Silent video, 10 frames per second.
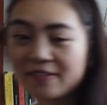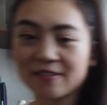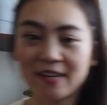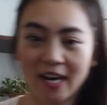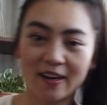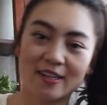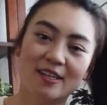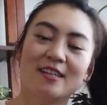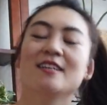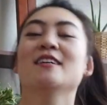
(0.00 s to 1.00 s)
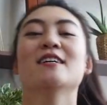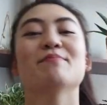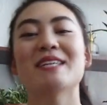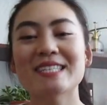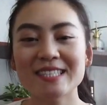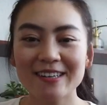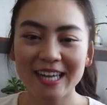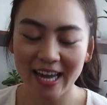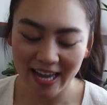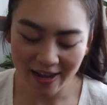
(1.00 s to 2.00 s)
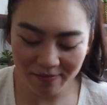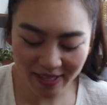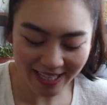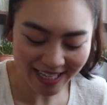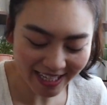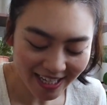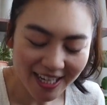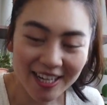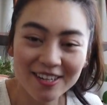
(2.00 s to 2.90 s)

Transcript: everywhere. But it's okay, I've been like